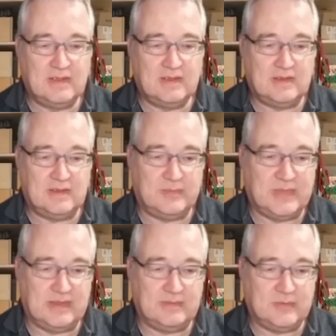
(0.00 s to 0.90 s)
or
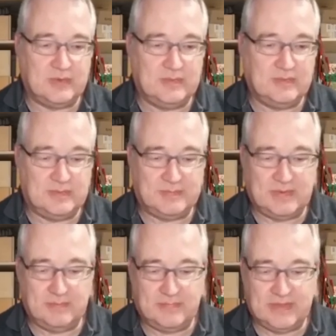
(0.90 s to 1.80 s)

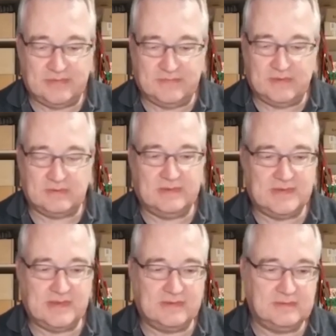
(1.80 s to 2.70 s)
better foreground
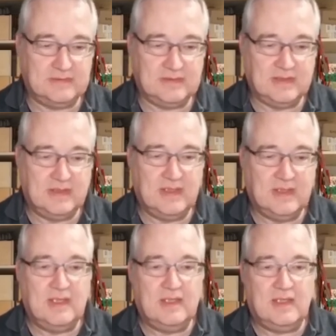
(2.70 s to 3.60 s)
0,
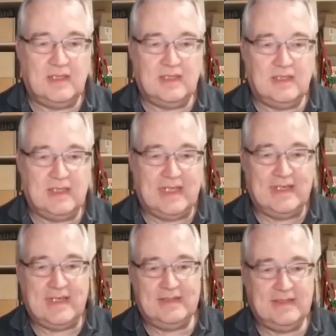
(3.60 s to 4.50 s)
and
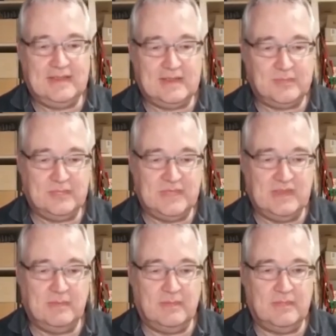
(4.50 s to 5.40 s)
then the other
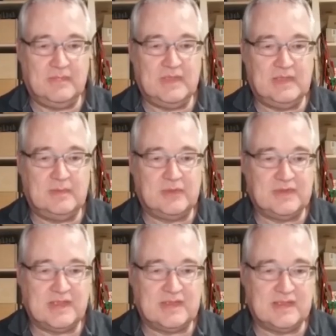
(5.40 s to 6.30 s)

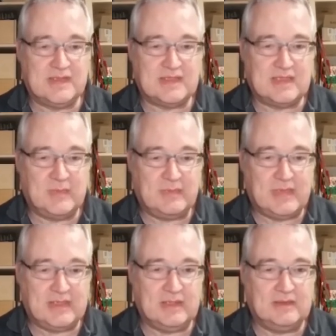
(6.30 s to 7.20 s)
process is coming
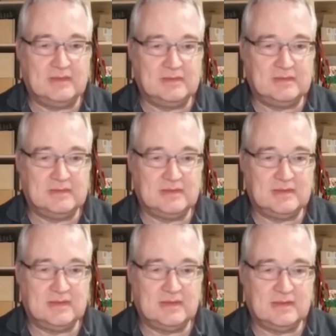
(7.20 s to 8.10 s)
back again.
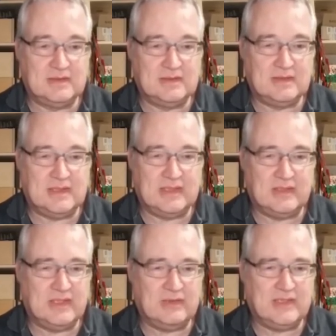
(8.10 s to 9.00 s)
And now
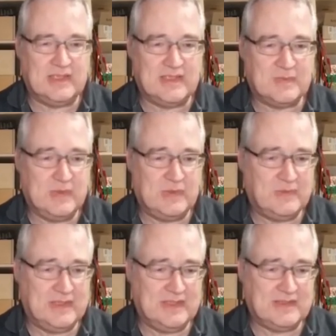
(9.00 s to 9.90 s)
don't ask me
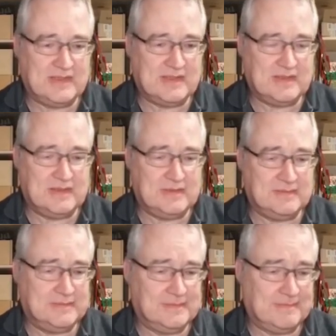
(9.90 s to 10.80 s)
why it's
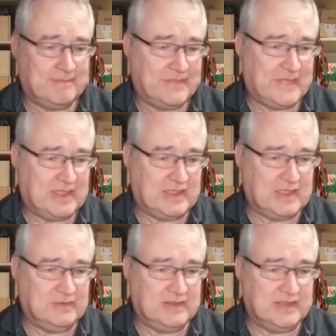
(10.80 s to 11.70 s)

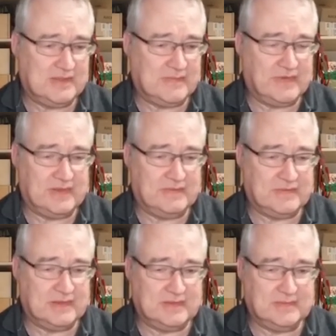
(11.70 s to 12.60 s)
counting something different.